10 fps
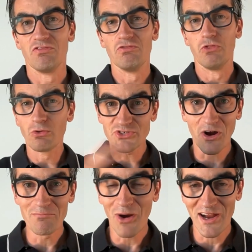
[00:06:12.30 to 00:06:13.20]
those are
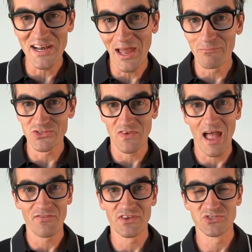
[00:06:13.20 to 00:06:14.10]
our market numbers of
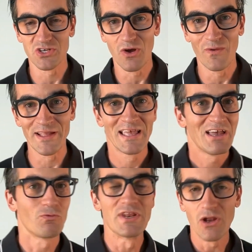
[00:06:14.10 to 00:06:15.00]
how things are going.
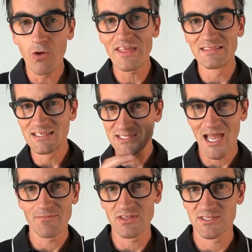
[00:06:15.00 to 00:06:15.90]
We know that this
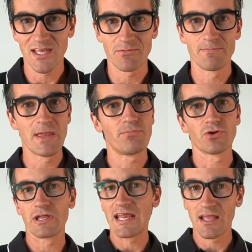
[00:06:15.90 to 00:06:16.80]
time of the summer, people
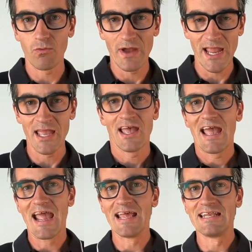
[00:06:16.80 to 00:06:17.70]
are getting away
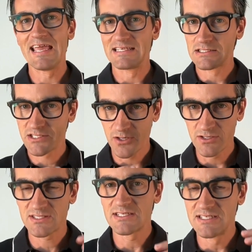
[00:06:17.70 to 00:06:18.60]
and it
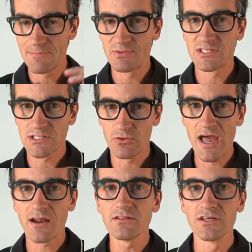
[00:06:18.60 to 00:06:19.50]
starts to dip and slow
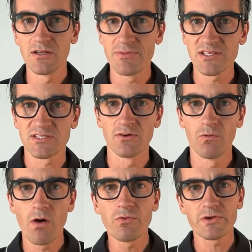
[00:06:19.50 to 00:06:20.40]
down a little bit. So
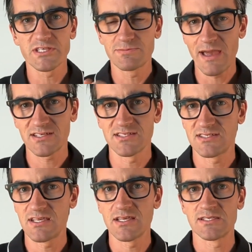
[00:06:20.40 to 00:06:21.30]
what we'll expect to
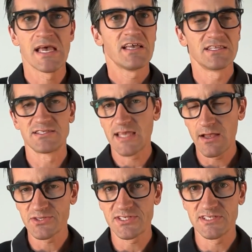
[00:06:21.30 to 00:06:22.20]
see is the
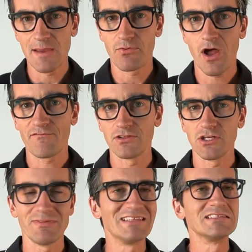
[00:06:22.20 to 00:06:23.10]
sales to taper off a
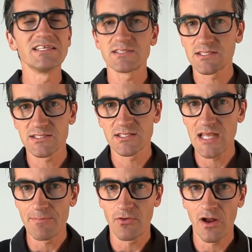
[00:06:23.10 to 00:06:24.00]
little bit, listings to
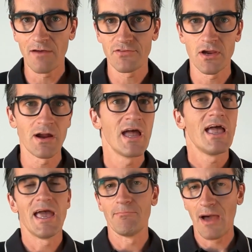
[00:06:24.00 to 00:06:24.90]
taper off here,
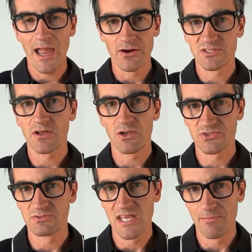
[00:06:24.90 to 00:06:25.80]
and buyers to
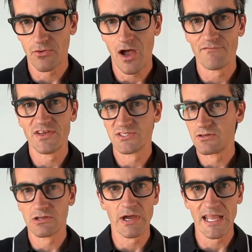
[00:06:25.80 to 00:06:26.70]
also taper off as
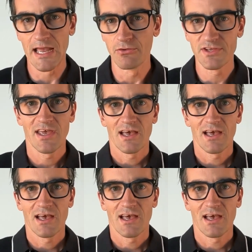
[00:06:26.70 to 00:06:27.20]
they're getting out.